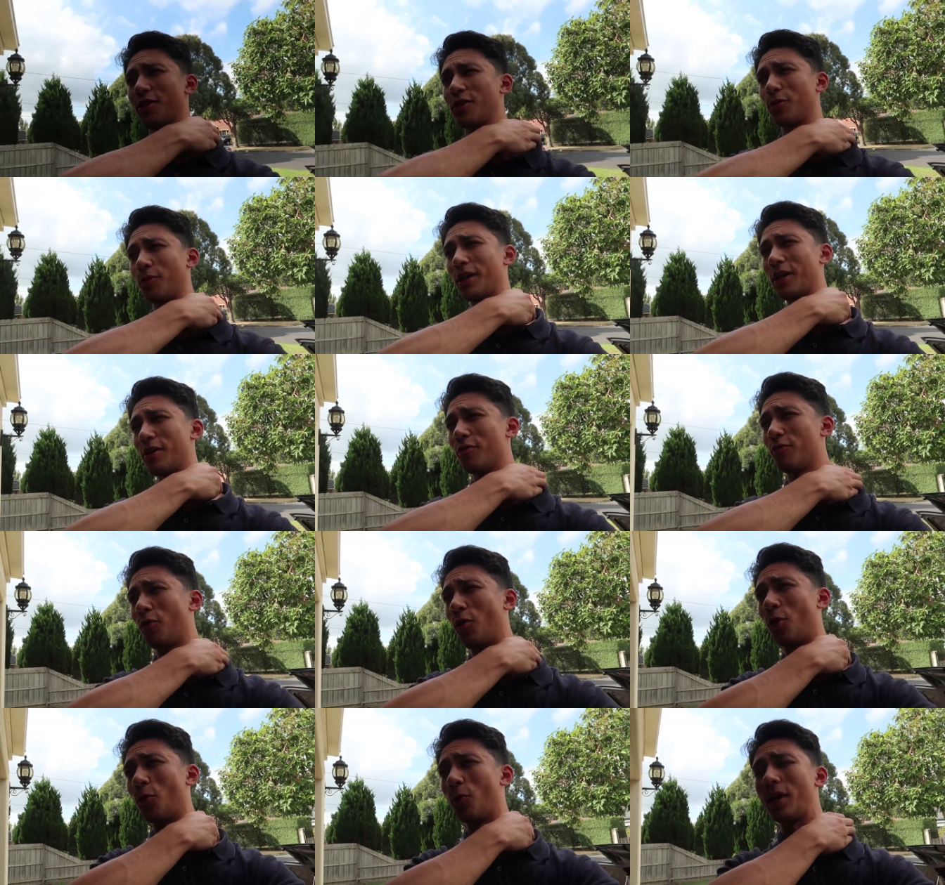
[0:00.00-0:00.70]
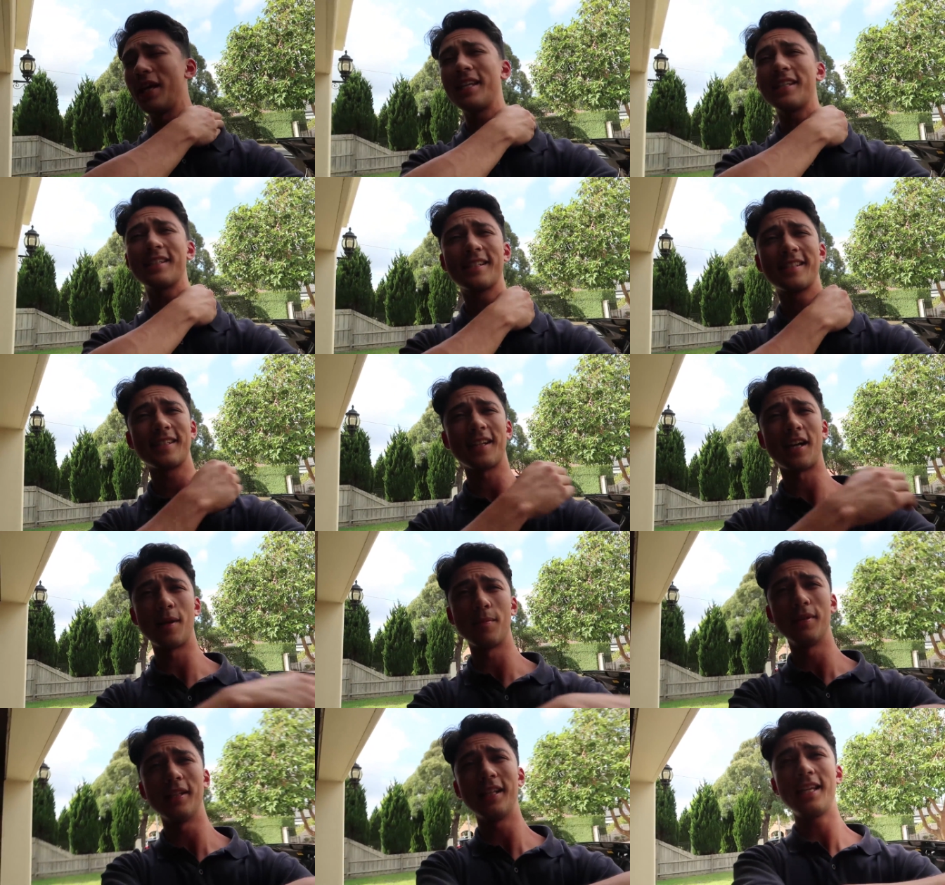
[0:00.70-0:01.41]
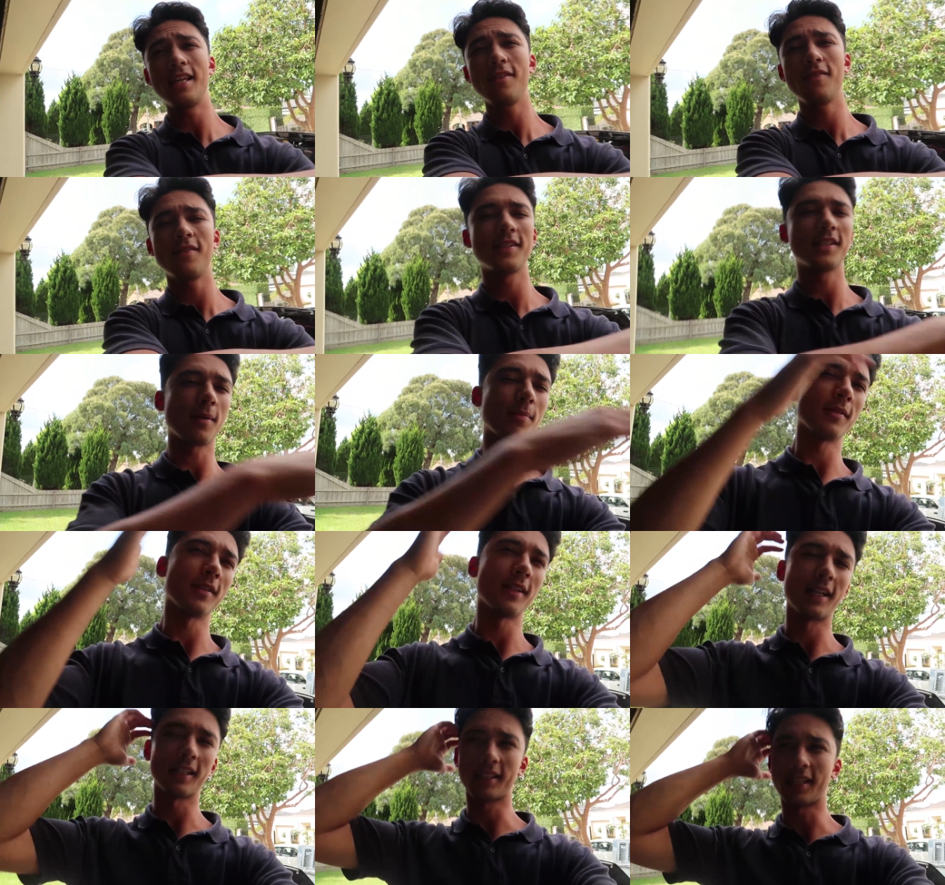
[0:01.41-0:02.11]
three to four weeks, I believe,
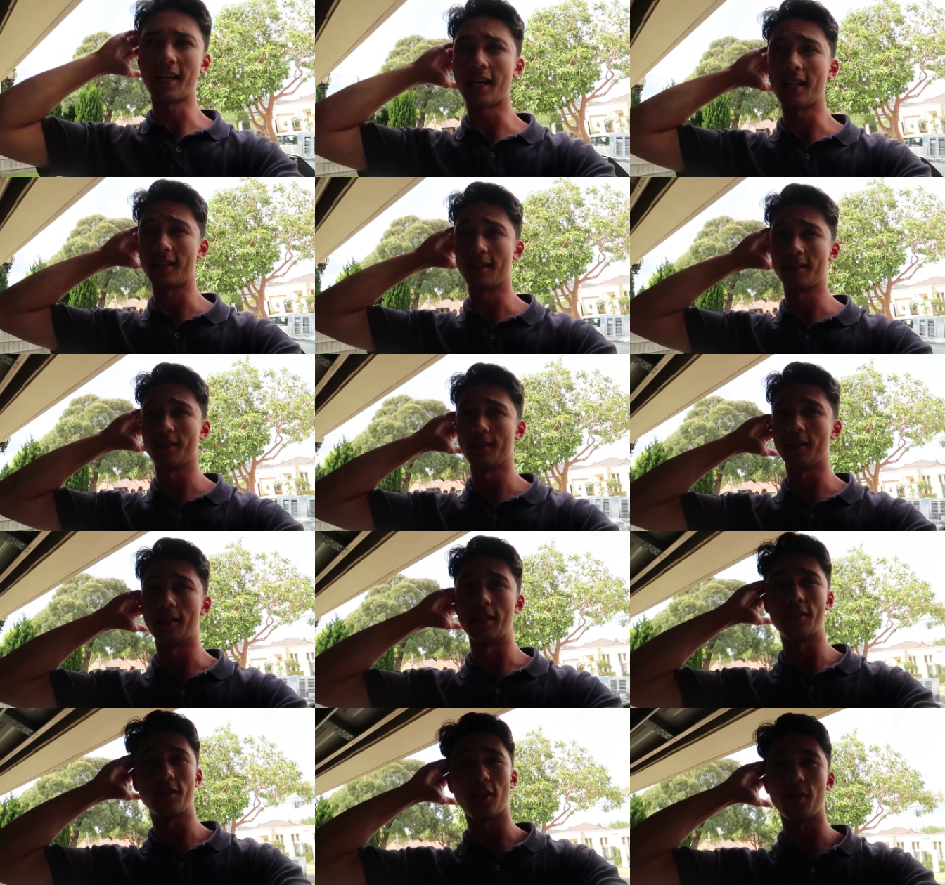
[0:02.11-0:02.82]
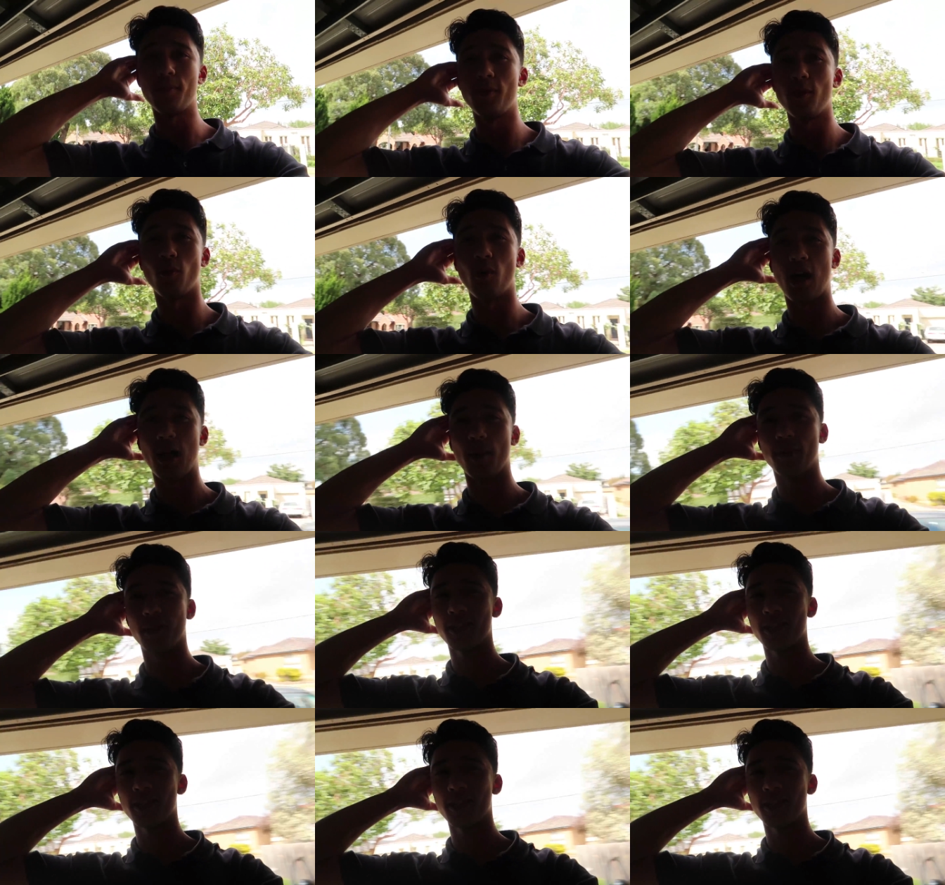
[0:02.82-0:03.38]
something like that. It's going to be a while